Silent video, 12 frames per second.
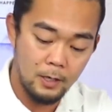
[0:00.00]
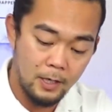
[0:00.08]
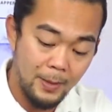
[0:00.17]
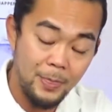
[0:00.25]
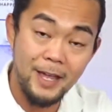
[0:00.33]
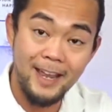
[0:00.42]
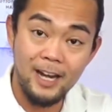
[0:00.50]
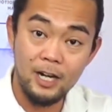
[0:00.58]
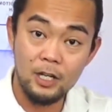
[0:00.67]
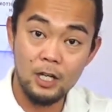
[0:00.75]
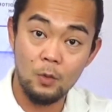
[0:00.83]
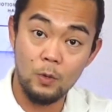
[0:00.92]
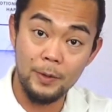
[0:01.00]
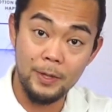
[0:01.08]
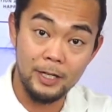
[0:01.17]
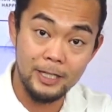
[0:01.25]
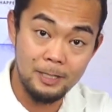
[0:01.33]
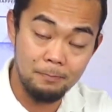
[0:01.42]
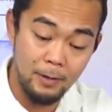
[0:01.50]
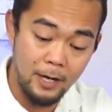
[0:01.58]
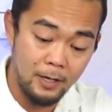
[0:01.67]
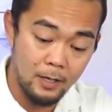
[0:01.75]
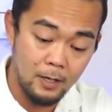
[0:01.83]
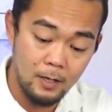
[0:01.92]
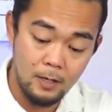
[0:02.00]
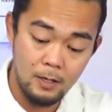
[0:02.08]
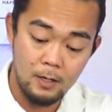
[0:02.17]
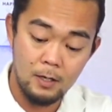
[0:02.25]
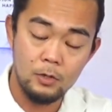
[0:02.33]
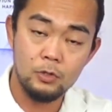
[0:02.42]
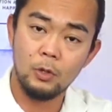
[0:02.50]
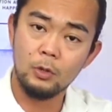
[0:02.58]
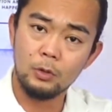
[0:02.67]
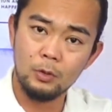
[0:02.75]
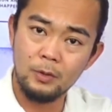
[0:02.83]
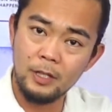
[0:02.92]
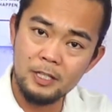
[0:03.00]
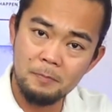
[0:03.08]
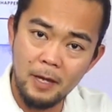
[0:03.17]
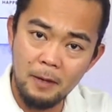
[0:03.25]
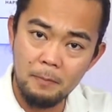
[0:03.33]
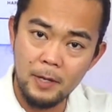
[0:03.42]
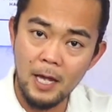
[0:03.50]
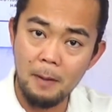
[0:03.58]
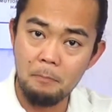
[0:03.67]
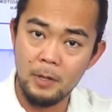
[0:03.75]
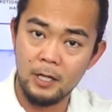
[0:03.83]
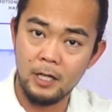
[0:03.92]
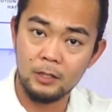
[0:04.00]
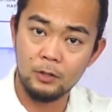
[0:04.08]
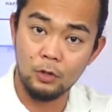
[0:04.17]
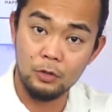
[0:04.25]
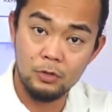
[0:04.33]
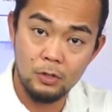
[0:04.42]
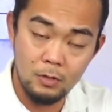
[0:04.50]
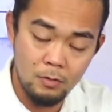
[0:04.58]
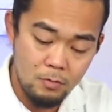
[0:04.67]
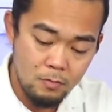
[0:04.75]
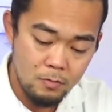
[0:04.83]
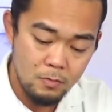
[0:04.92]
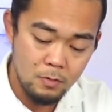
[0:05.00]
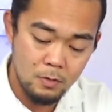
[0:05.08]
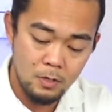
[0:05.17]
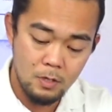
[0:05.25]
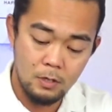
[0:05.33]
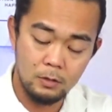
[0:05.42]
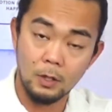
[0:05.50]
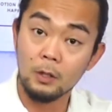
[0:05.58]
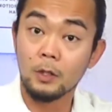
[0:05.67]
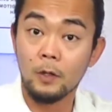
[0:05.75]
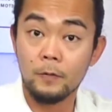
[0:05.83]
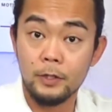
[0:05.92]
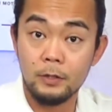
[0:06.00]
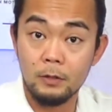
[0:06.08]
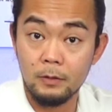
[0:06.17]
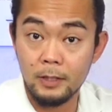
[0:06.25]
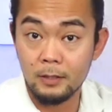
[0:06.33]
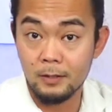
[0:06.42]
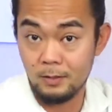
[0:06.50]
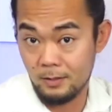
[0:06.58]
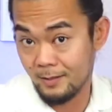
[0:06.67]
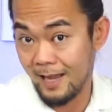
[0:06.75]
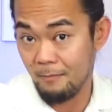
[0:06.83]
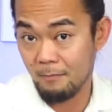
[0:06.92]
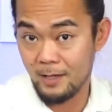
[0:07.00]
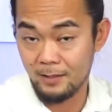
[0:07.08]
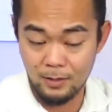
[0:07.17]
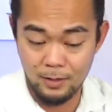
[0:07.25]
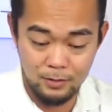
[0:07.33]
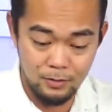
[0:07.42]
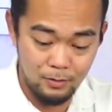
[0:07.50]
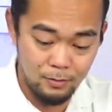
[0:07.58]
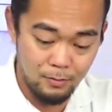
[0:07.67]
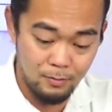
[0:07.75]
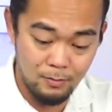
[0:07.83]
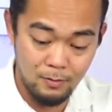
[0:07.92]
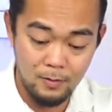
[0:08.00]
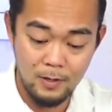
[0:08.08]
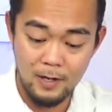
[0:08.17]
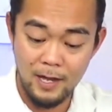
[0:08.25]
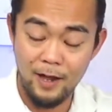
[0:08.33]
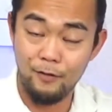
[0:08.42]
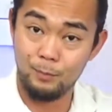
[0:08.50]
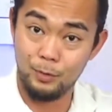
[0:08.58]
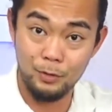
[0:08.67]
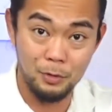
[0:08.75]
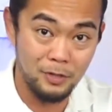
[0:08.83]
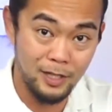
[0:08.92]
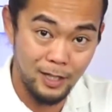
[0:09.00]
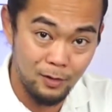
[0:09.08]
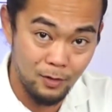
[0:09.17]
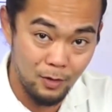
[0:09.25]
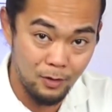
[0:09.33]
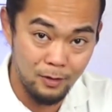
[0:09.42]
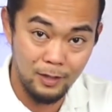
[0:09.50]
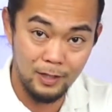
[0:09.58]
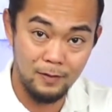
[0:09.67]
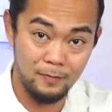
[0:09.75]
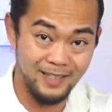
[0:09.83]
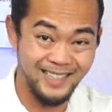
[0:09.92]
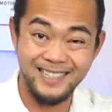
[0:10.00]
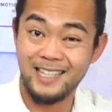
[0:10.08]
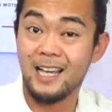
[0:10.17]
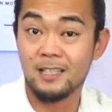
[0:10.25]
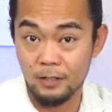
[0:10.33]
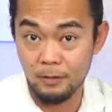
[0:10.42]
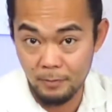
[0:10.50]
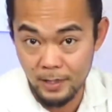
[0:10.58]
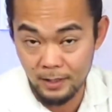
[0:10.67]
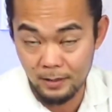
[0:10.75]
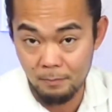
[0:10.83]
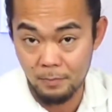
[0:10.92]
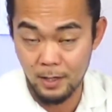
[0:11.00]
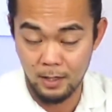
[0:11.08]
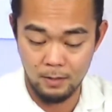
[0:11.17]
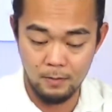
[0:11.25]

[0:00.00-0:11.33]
at the area where there is pain. So do this maybe a minute or two. Don't overdo it because that might cause you to have bruising or even exacerbate the pain,